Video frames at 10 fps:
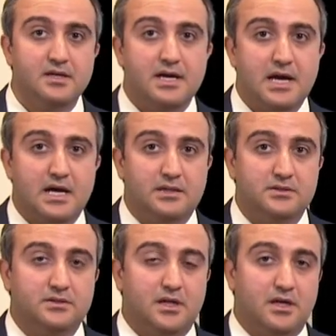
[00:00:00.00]

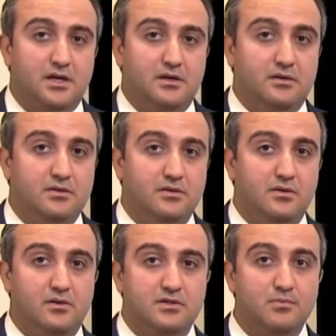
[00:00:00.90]
And uh, uh
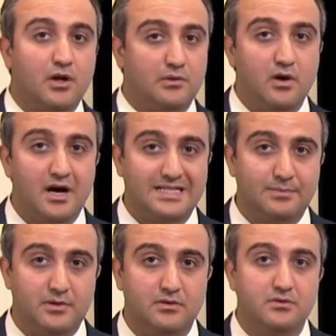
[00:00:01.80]
smaller
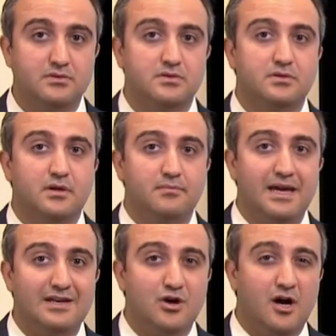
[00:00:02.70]
hospitals
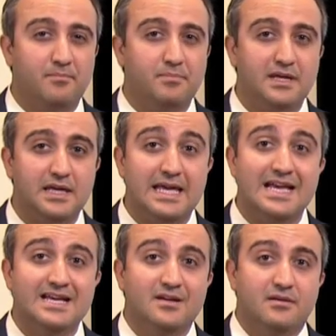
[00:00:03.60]
may not be
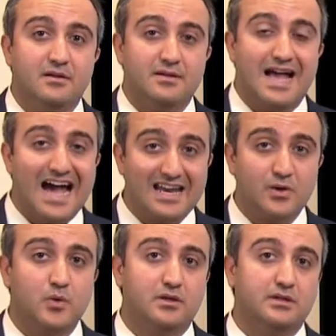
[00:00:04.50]

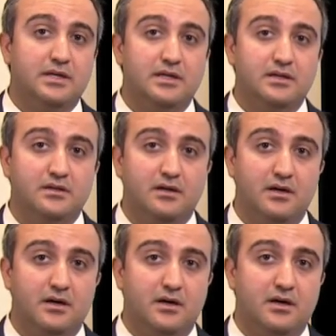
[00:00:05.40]
adequately
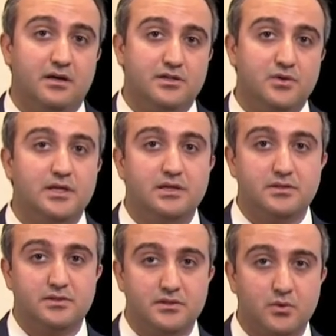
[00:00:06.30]
uh, treating
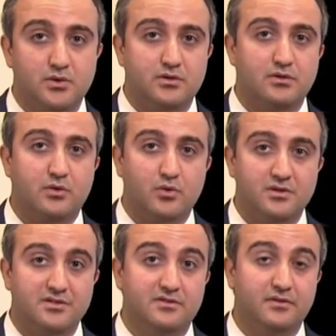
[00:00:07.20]
this disorder or,
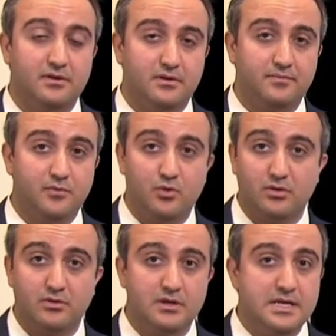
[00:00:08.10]
sur um,
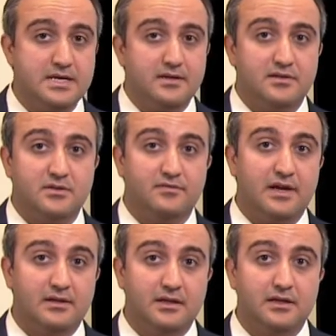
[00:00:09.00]
or
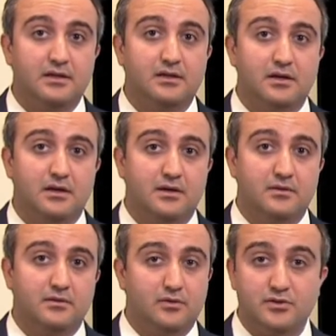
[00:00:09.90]
surveilling
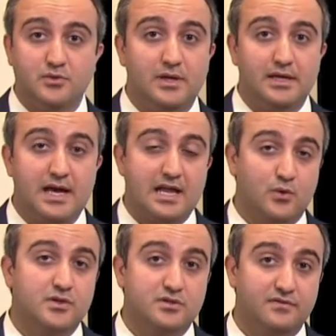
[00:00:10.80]
uh, or doing
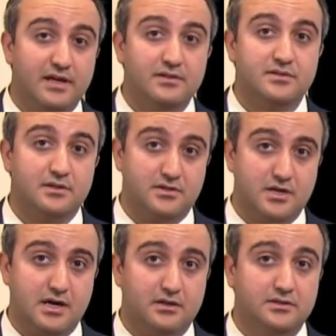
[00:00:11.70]
adequate surveillance on a
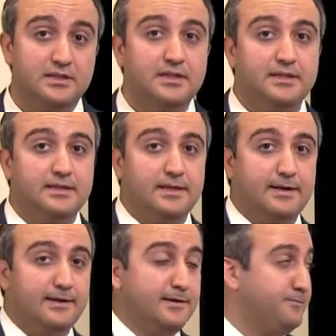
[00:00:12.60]
child
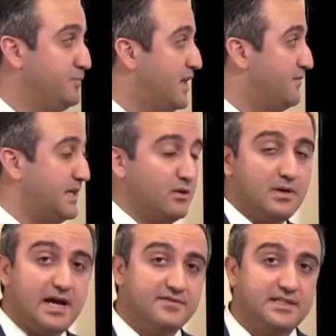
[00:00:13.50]
um, if they don't have